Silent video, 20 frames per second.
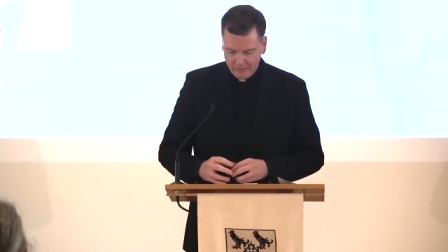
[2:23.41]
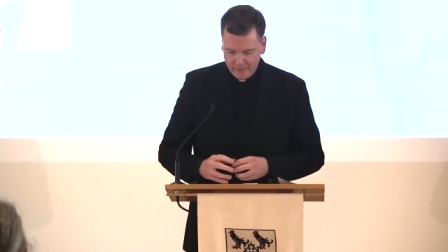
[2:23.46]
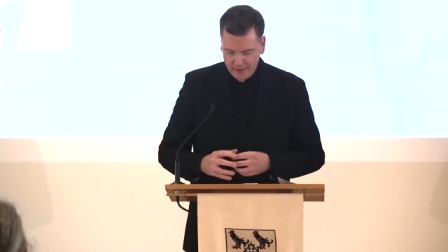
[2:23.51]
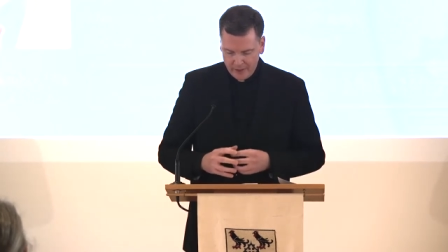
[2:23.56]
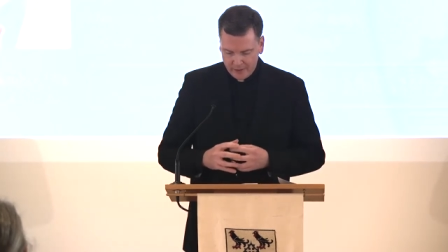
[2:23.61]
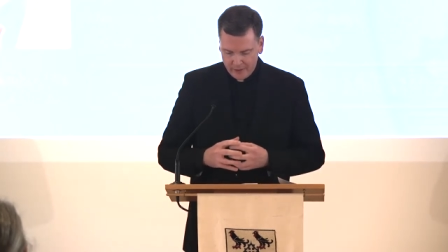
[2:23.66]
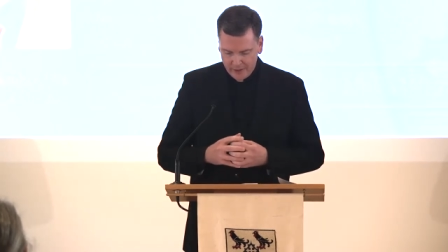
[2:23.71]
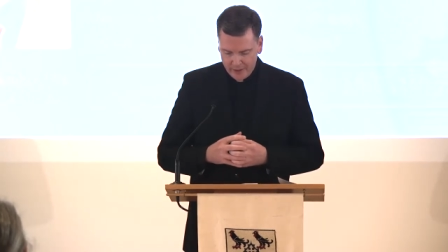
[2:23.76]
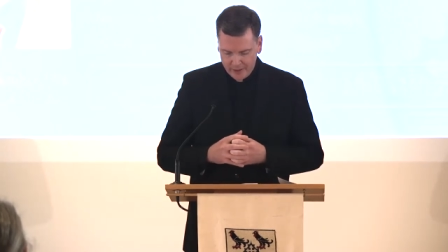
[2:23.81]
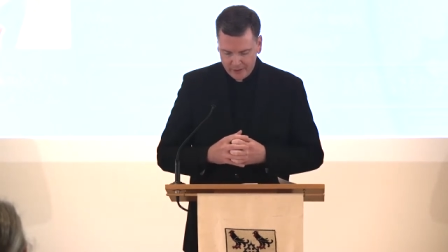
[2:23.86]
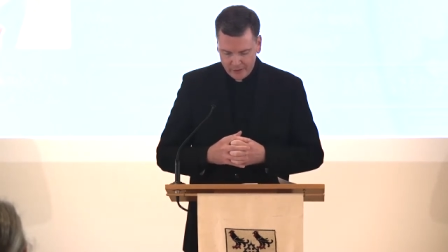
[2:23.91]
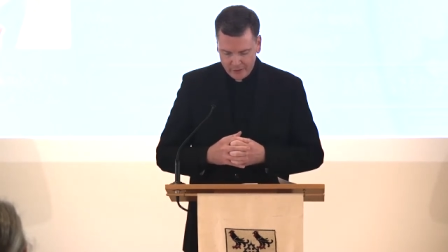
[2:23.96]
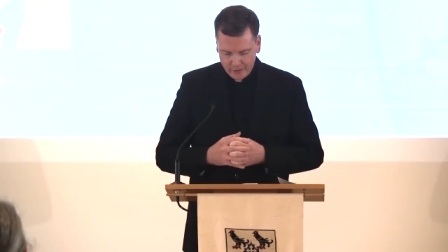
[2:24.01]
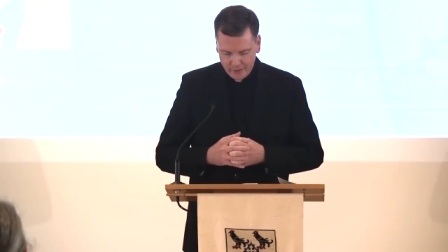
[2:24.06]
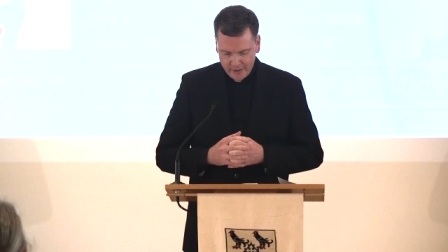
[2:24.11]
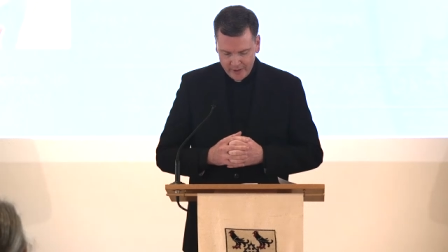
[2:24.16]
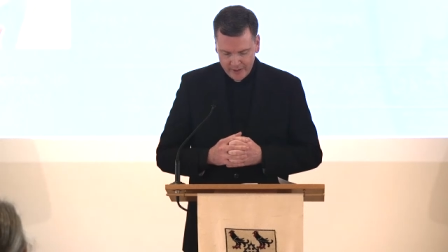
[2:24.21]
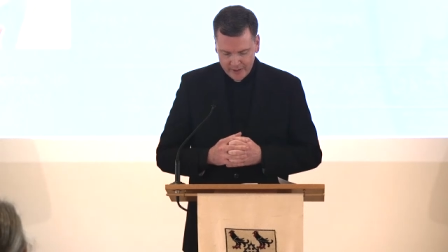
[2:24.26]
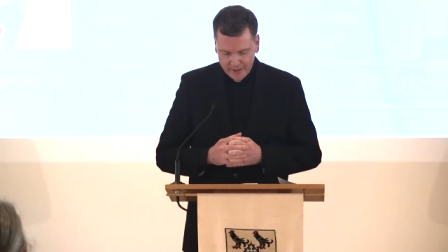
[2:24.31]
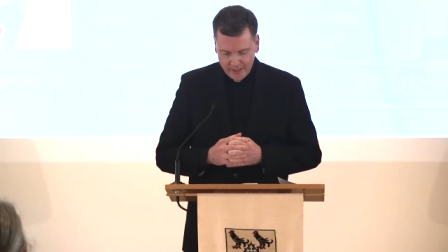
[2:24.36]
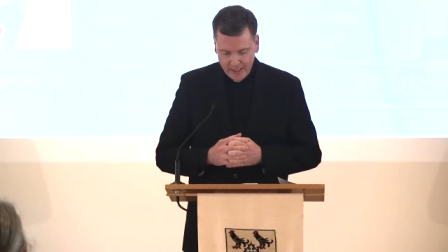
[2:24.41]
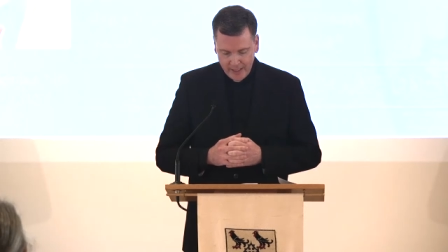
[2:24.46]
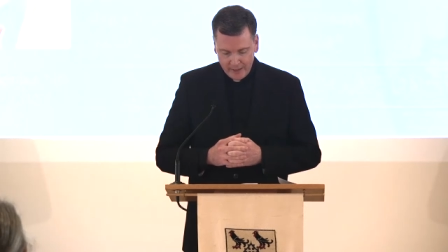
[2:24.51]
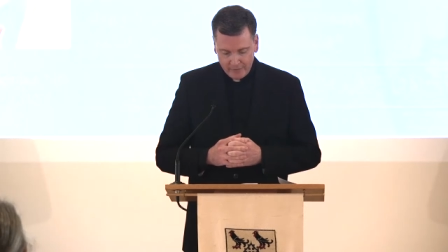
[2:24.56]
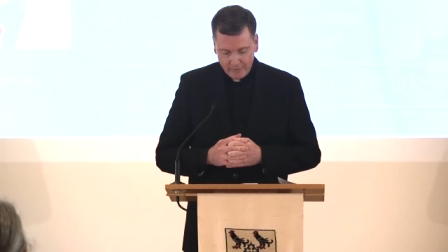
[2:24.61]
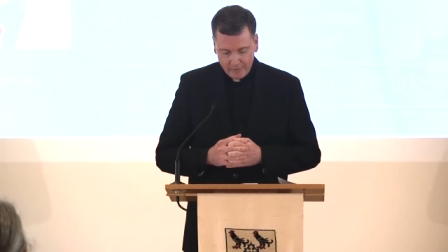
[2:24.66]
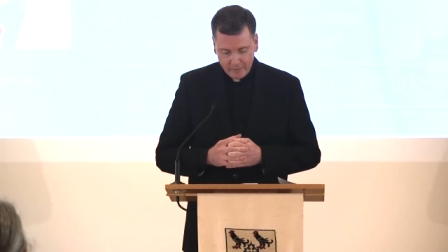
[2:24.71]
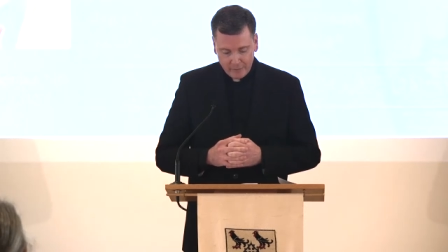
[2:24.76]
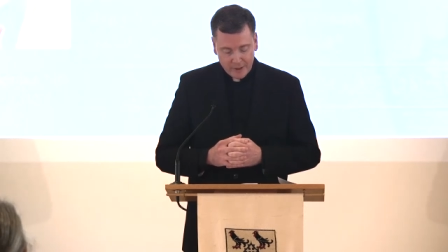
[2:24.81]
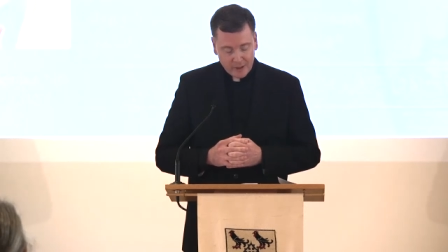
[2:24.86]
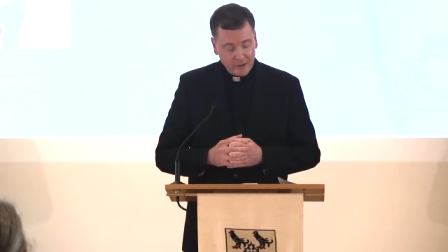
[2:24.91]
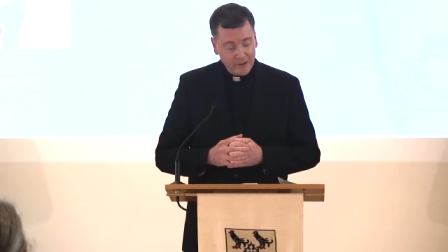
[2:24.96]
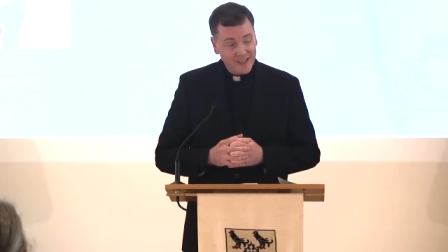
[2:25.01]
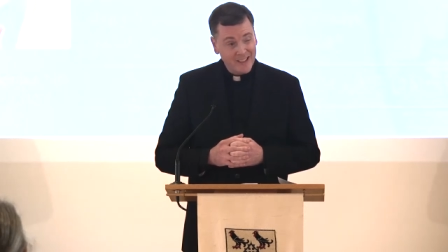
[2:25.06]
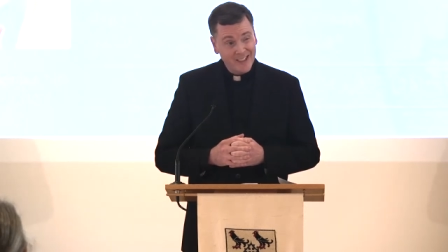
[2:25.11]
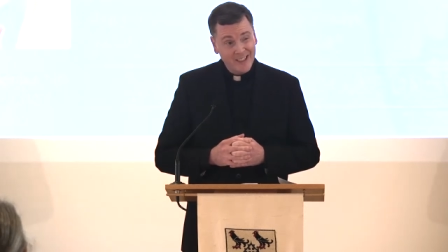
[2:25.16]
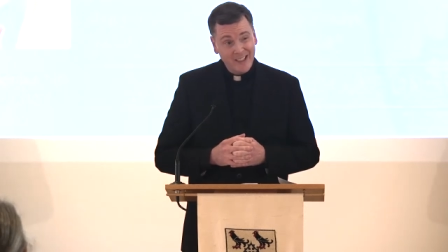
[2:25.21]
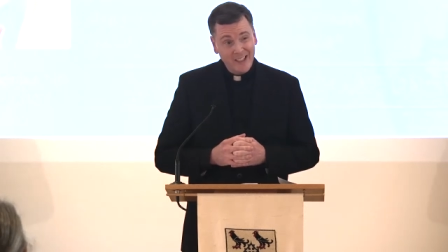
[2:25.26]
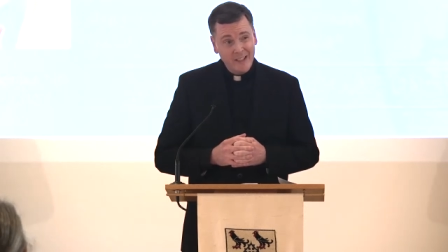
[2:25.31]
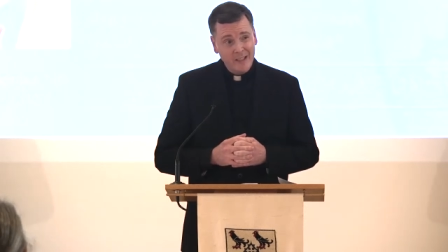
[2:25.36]
Father Hunt joined the staff of
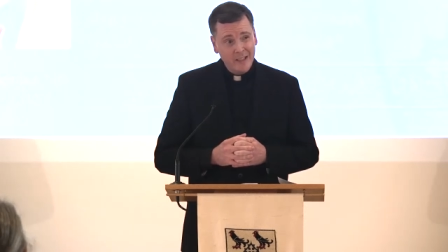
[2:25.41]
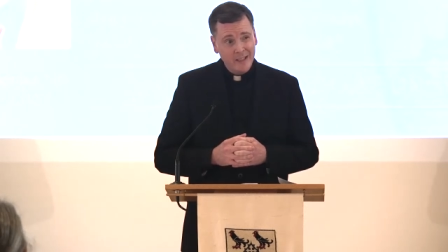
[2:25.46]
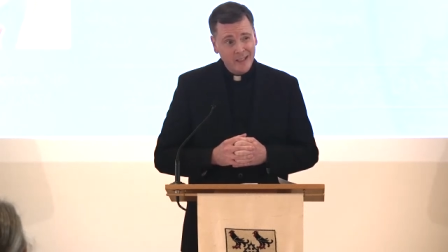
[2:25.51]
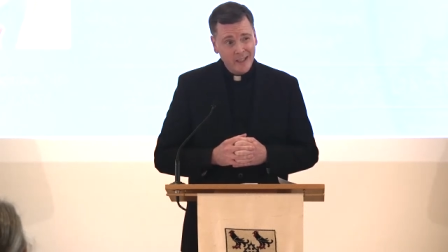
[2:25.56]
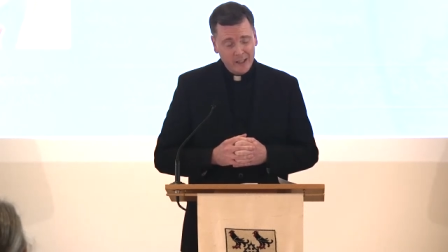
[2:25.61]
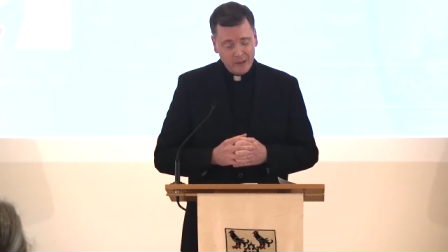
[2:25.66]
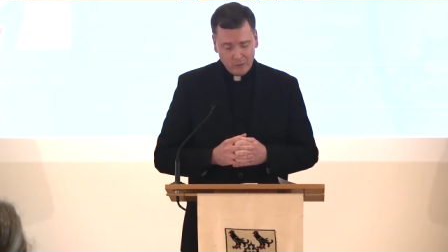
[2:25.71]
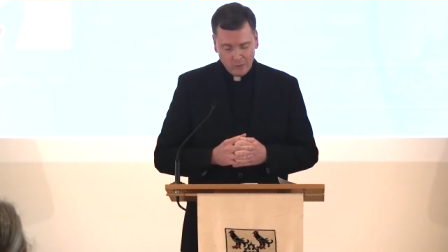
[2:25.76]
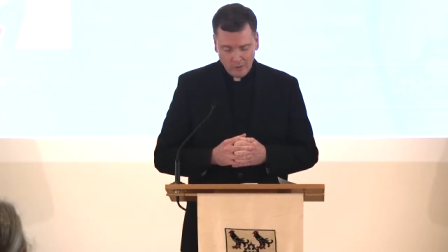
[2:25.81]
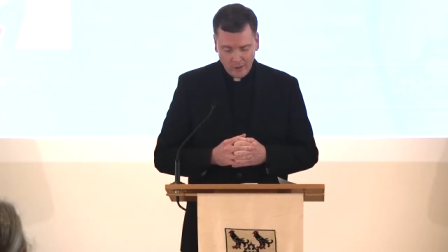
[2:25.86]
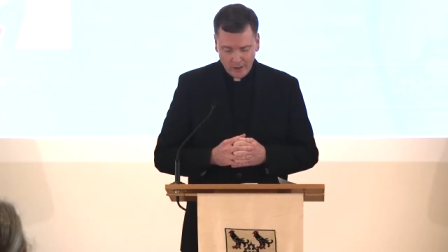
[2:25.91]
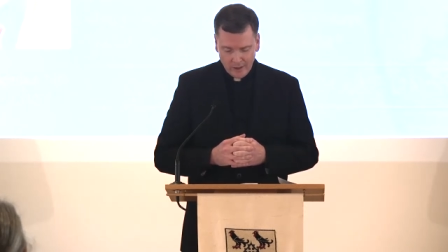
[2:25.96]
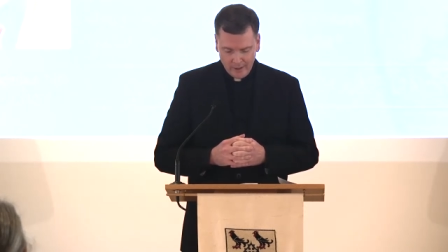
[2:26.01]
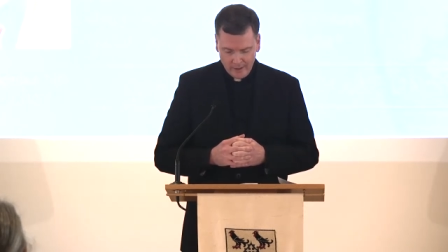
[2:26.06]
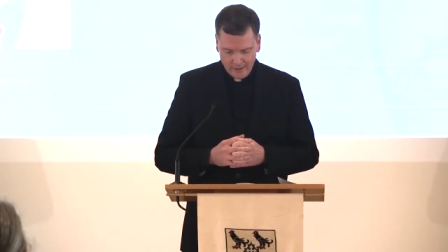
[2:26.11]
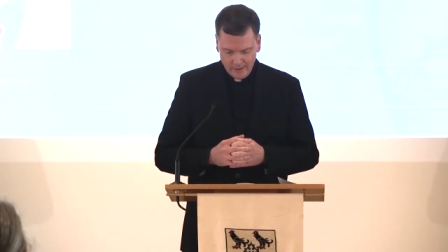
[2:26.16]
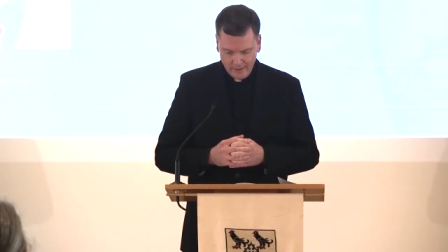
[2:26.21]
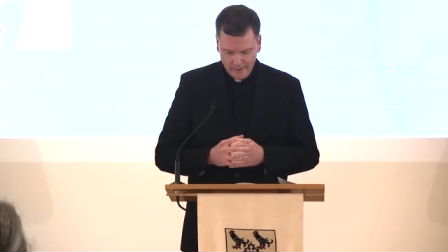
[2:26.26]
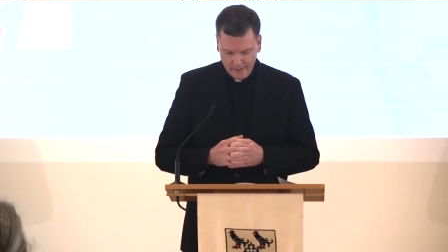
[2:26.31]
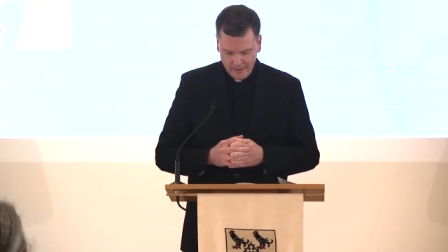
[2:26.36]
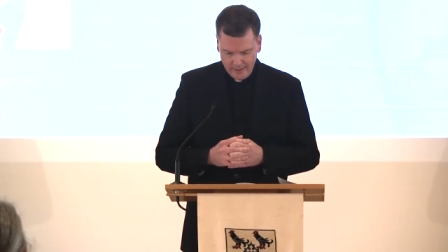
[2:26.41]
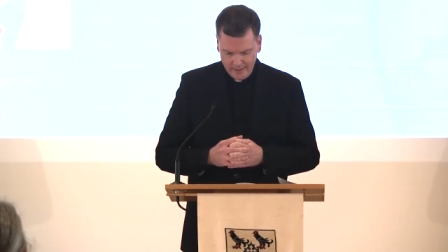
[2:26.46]
America in 1981